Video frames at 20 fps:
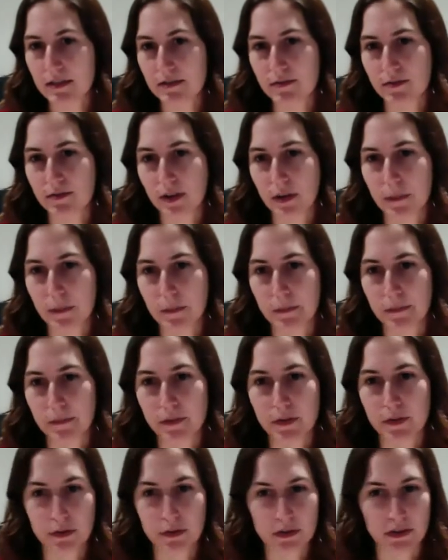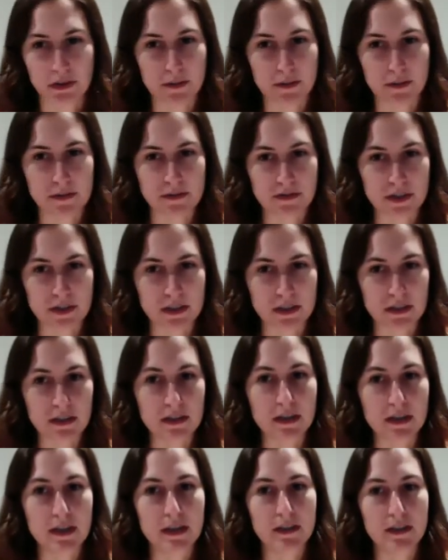from the northern hemisphere.
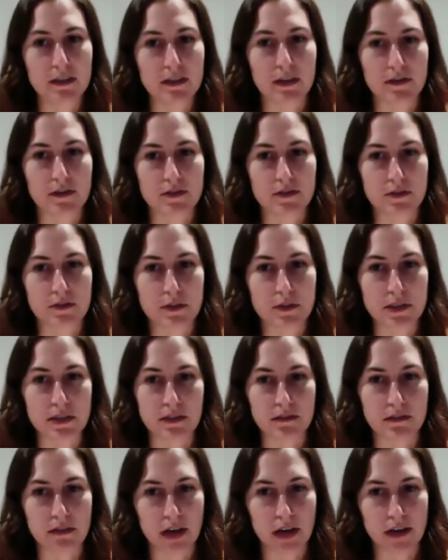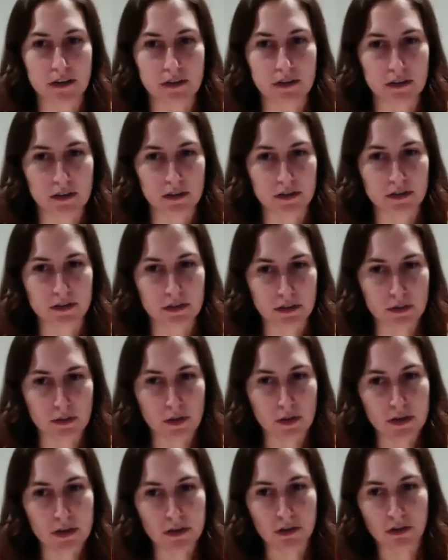You have to be either close to the
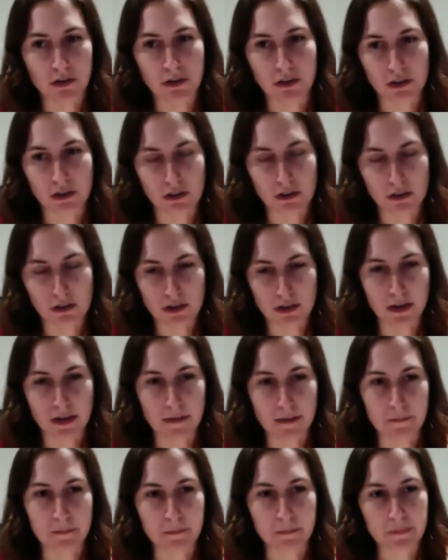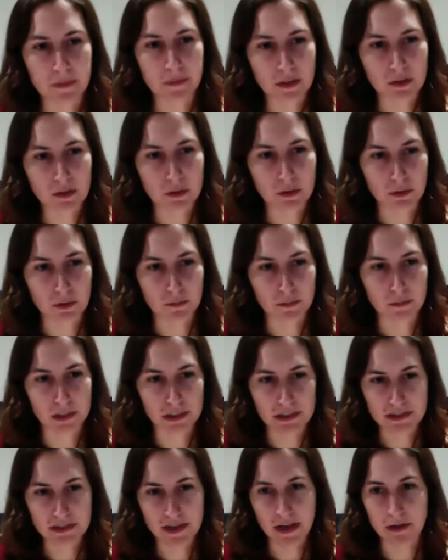equator or
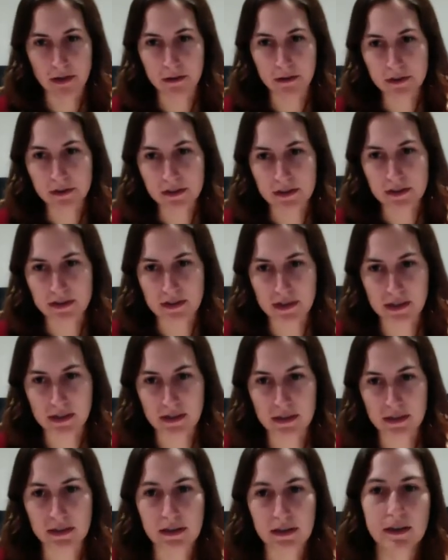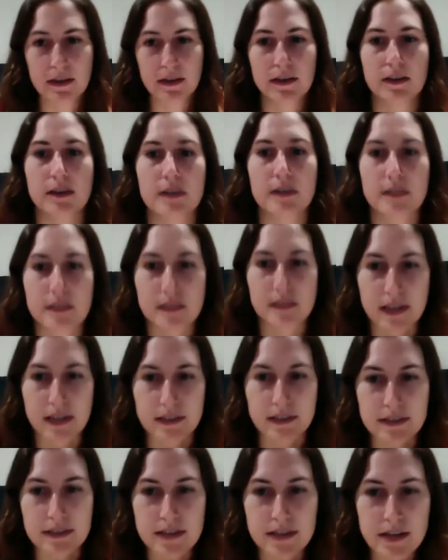in the south to see the
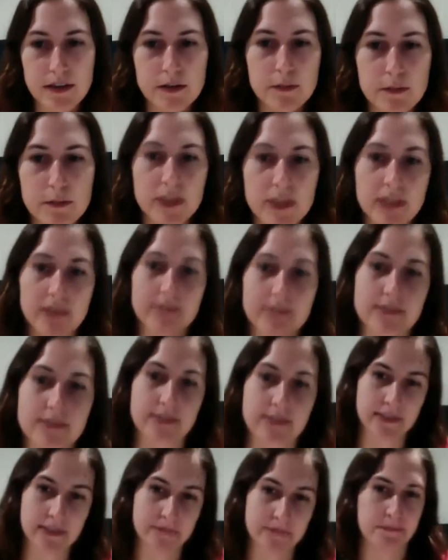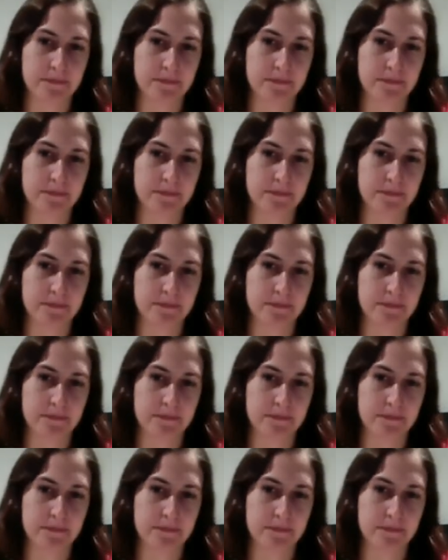Galactic Center, because